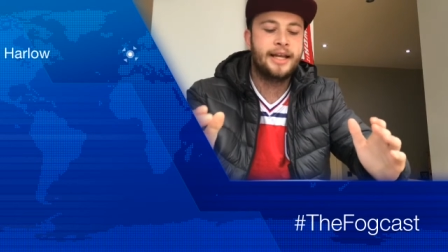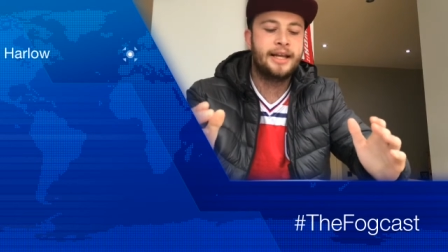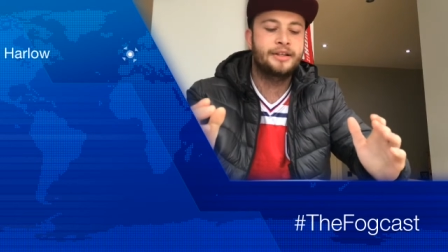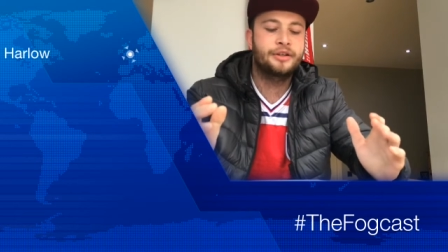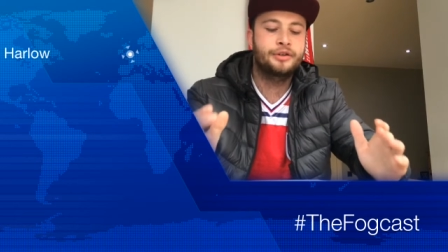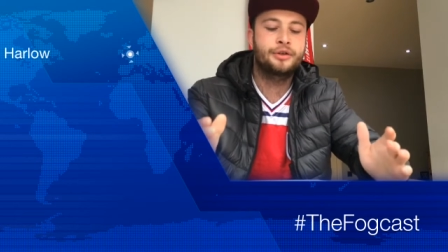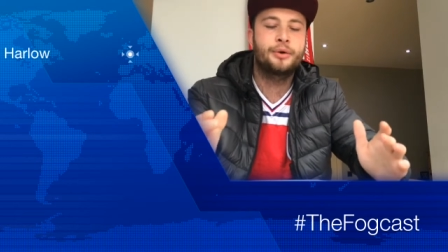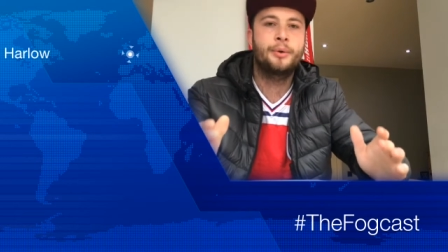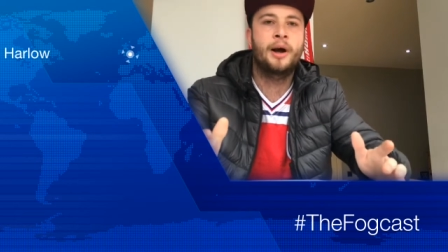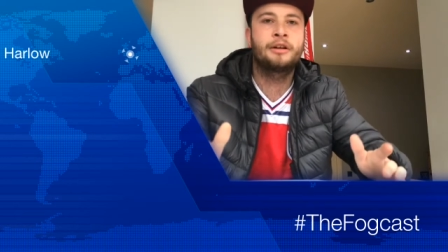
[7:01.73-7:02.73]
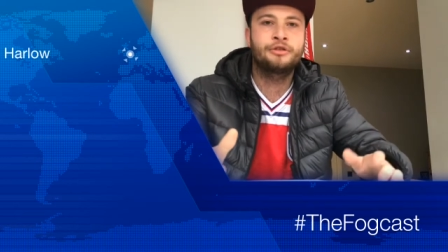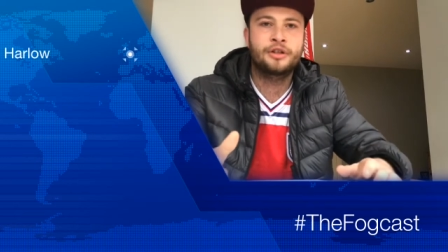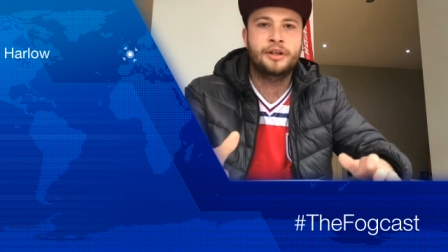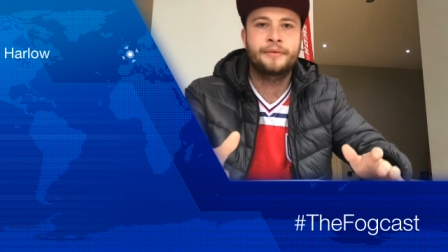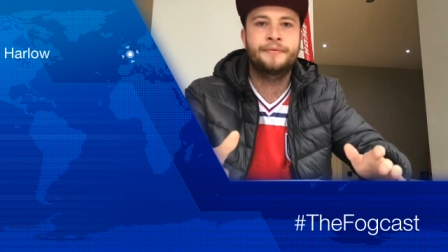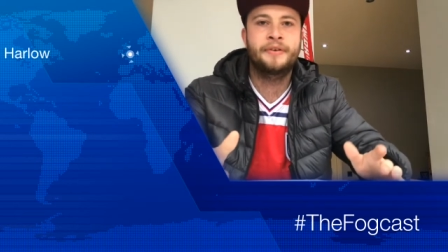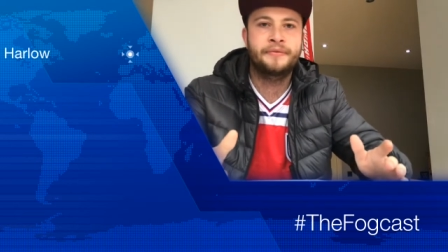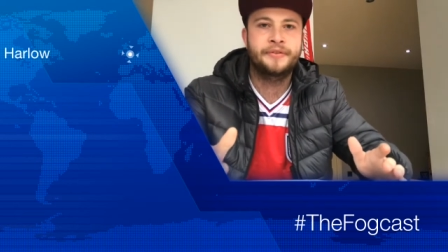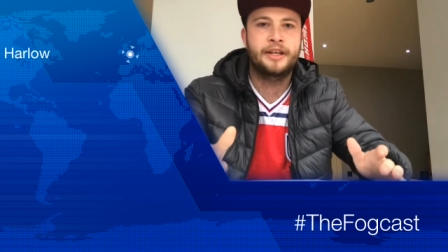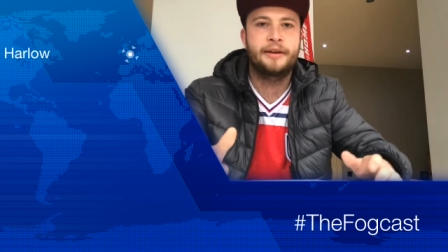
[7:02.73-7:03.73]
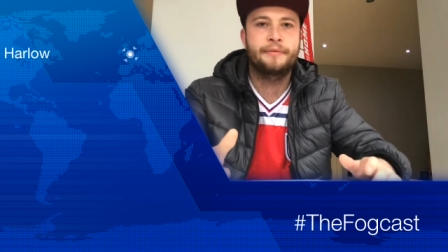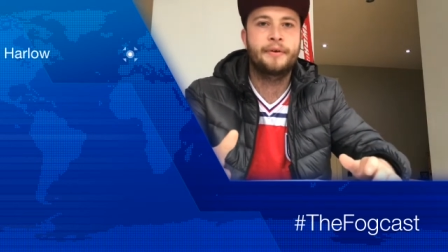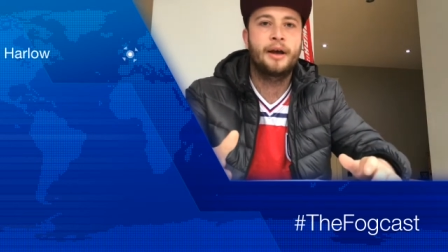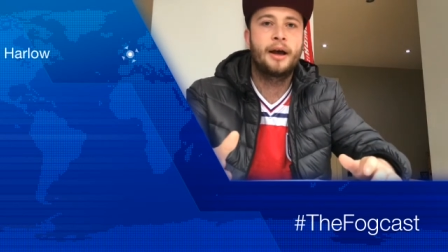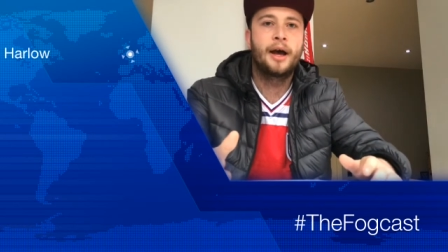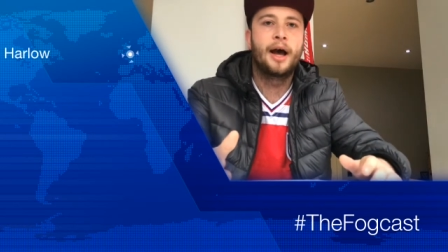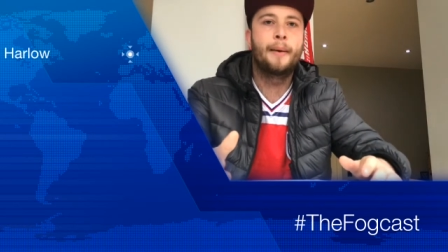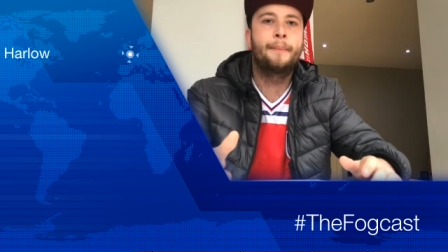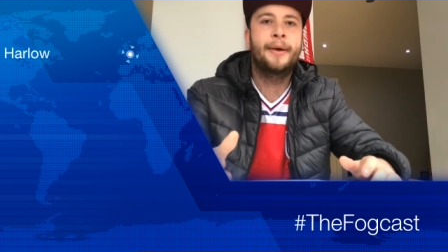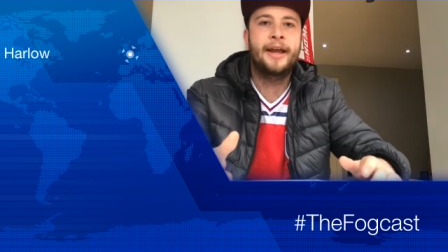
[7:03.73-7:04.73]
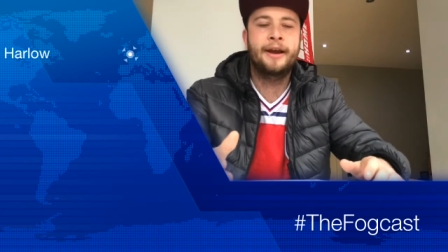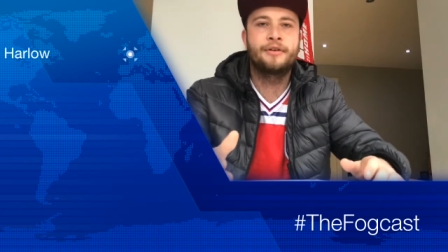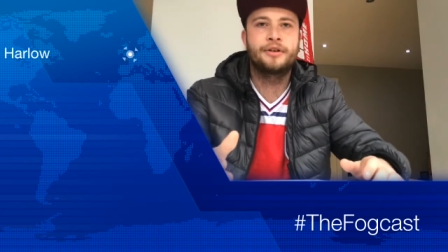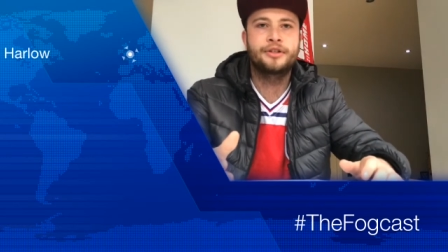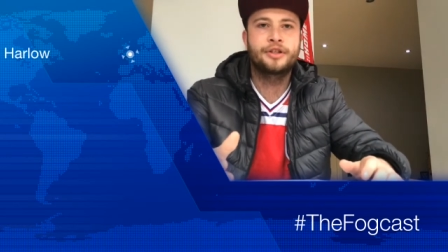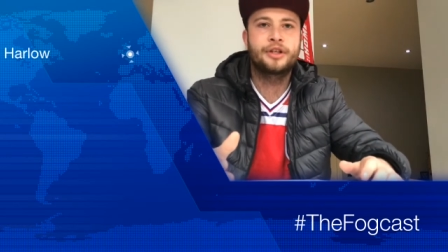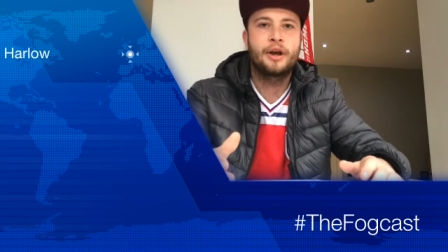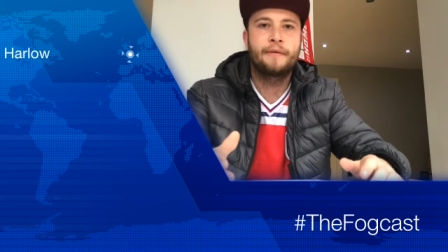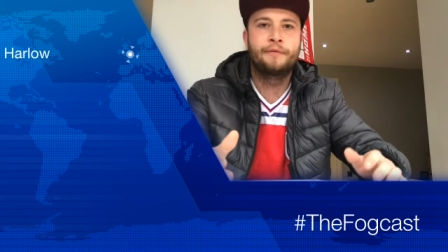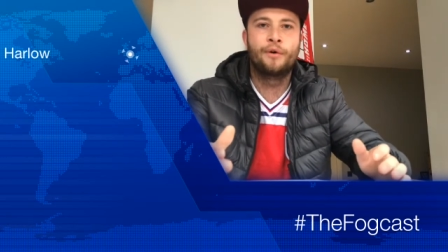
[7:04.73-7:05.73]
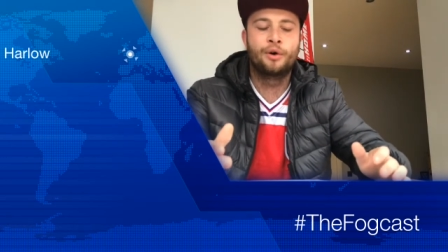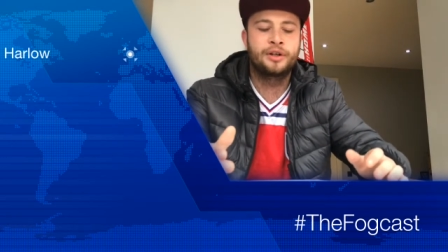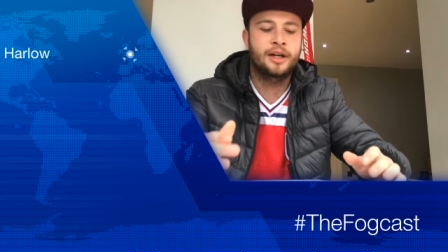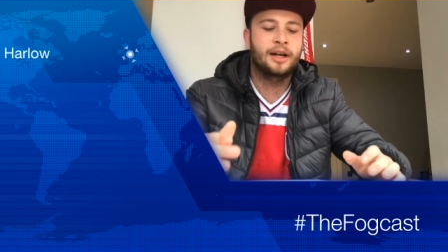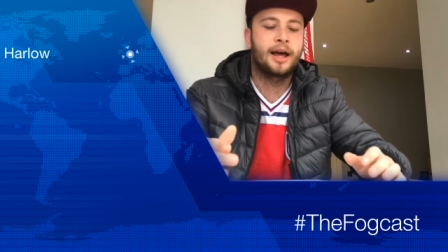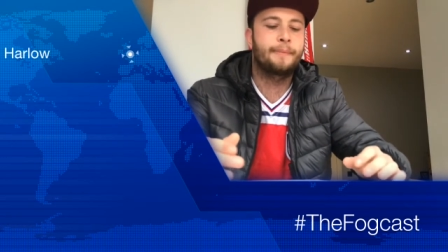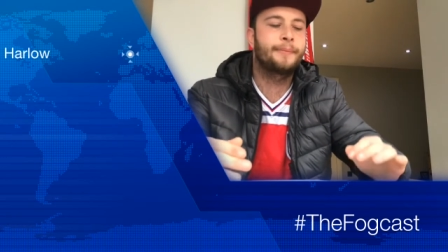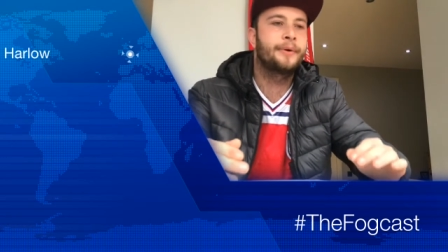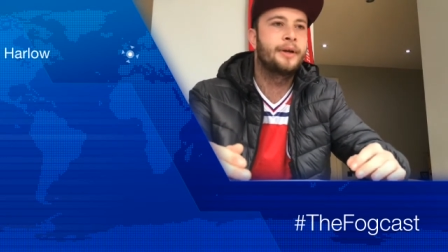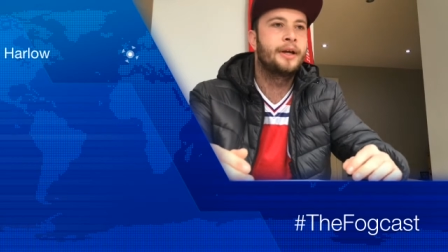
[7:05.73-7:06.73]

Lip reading: his 250th appearance for the club.